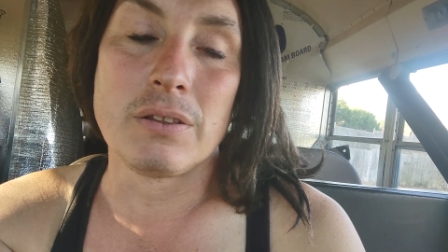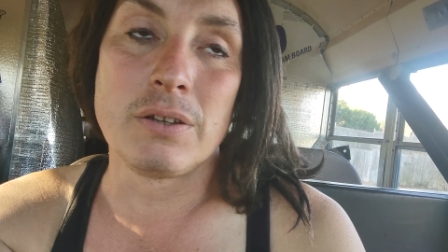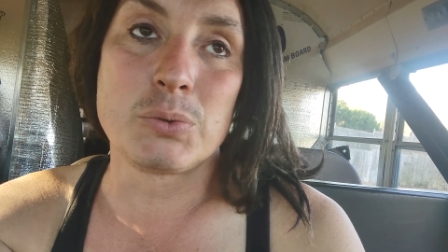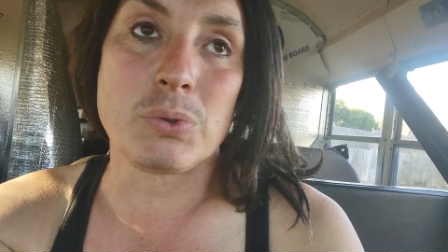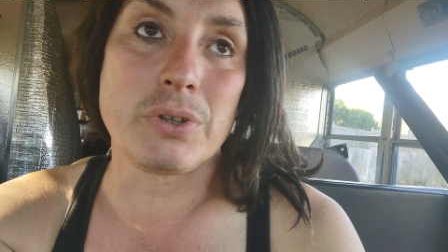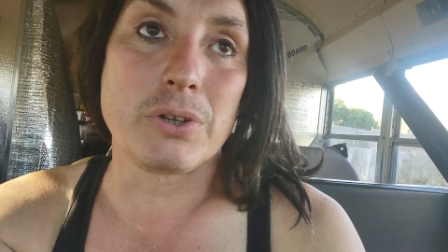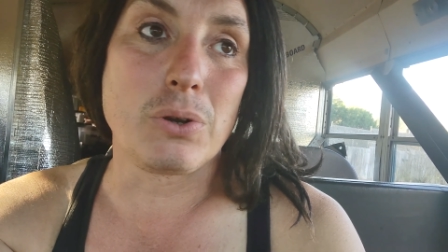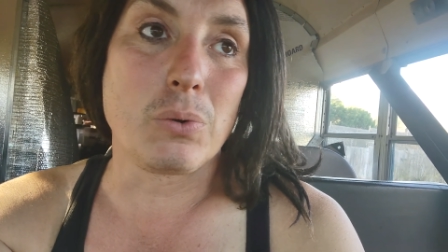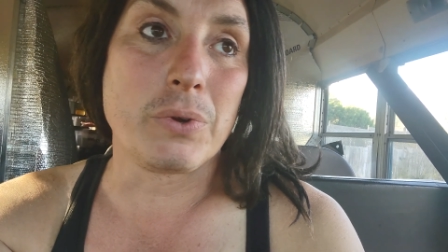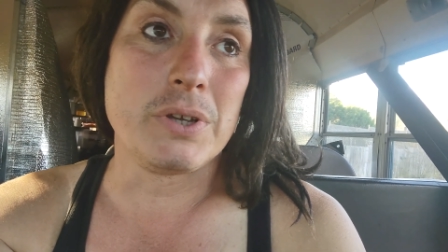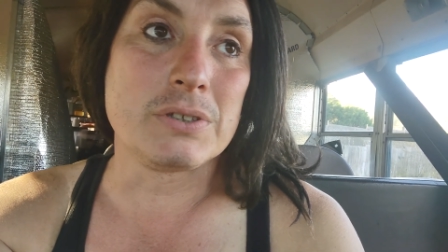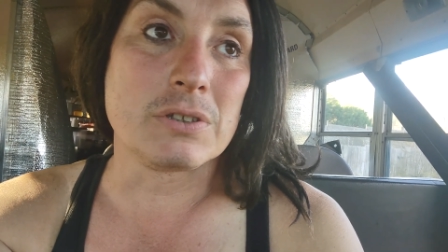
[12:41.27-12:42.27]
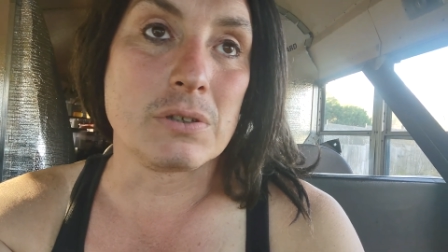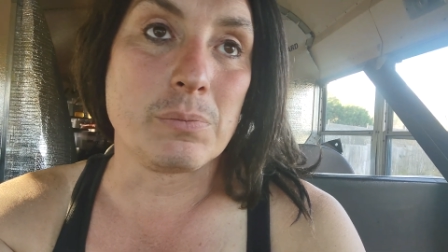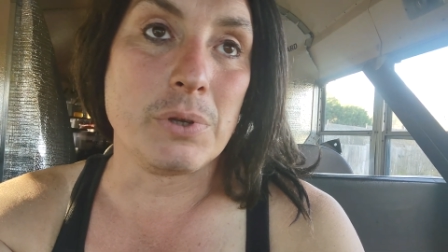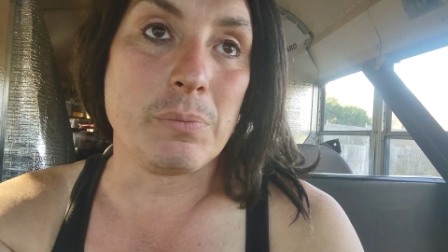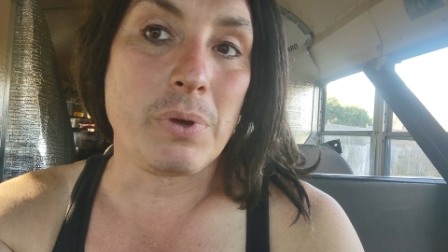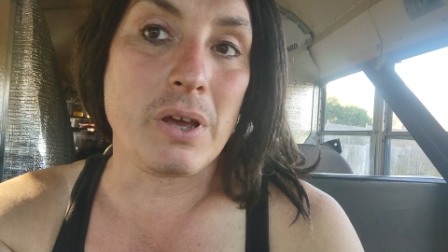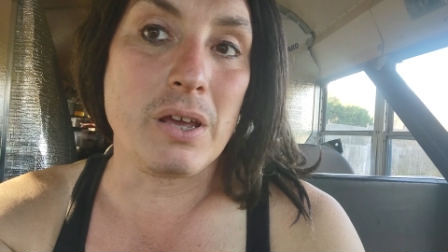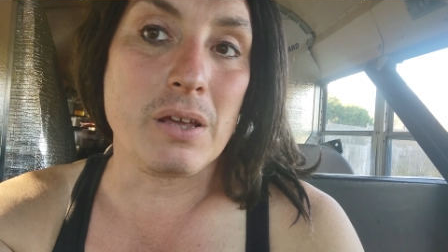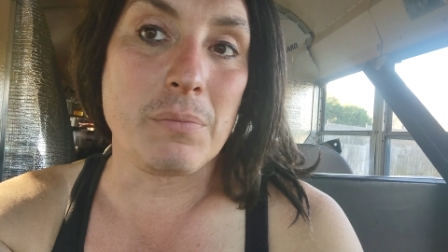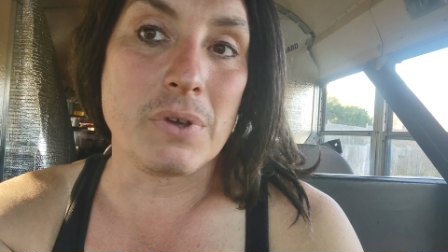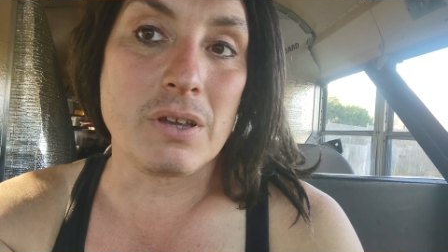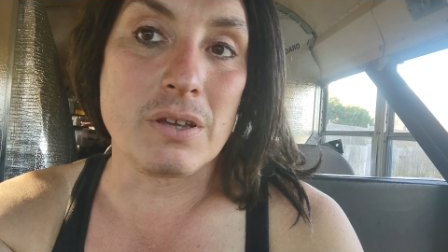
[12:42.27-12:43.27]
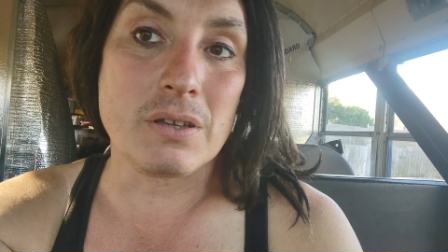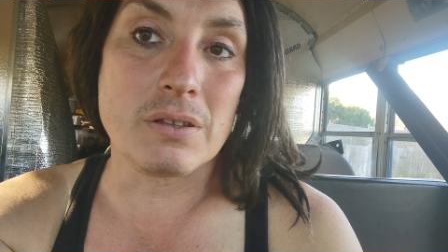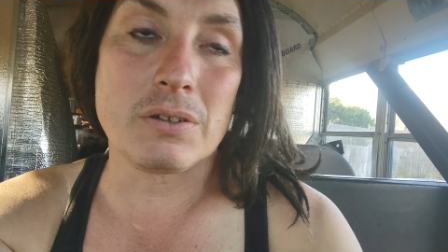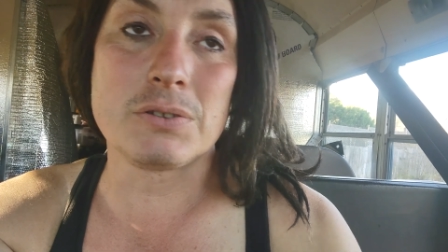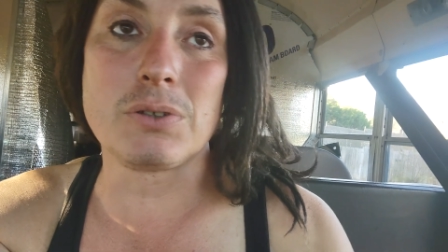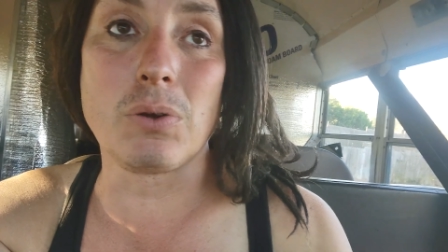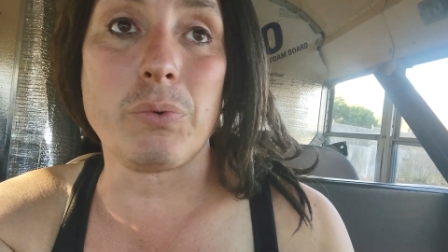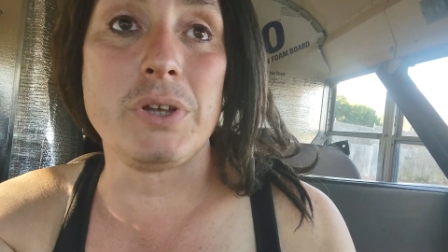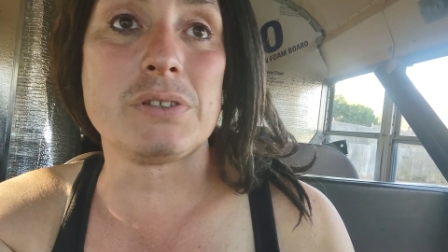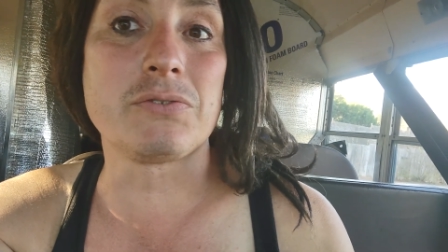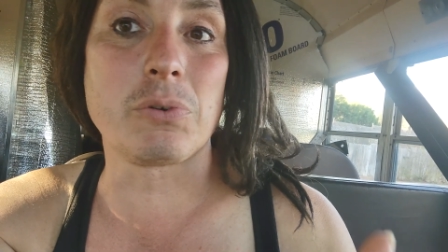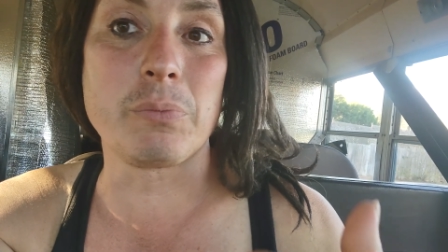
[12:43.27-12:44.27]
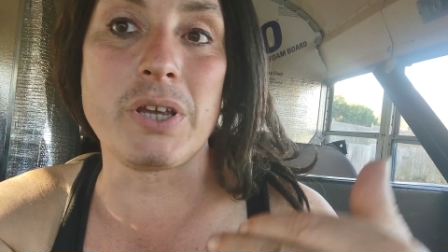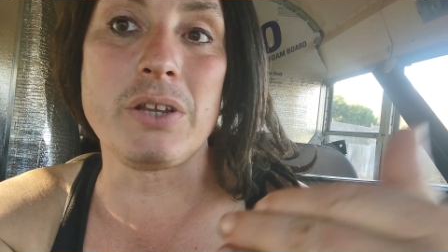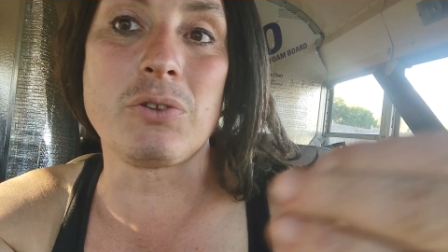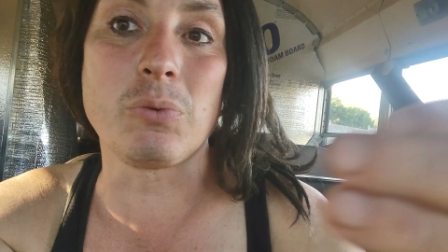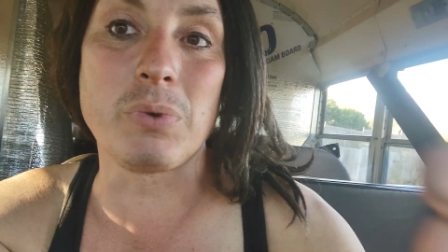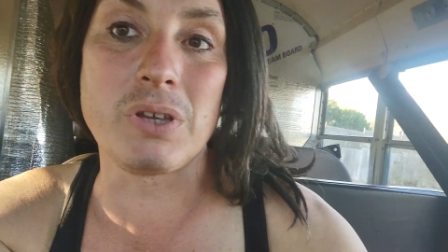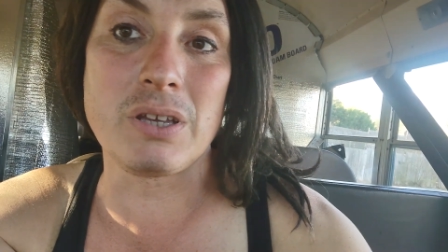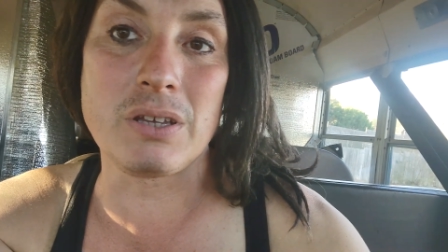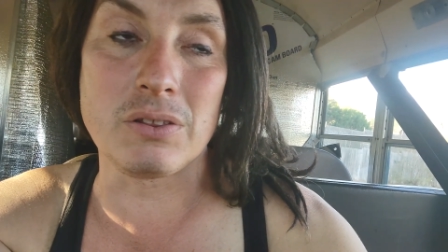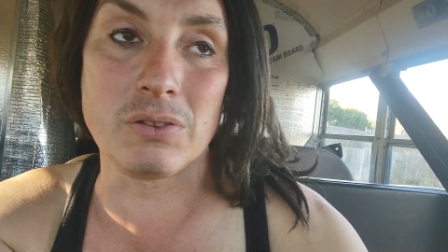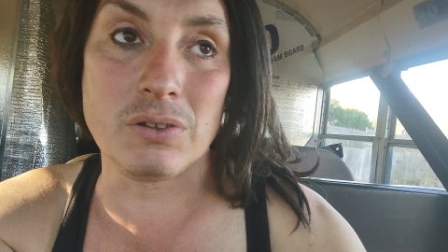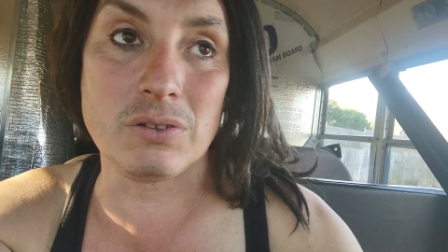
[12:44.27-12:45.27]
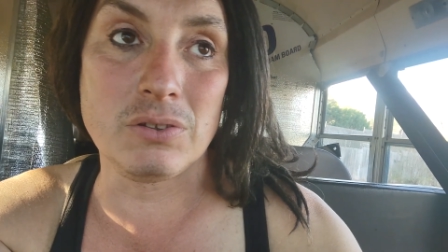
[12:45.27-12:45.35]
there's really no reason to be paying me. There's no reason for me to be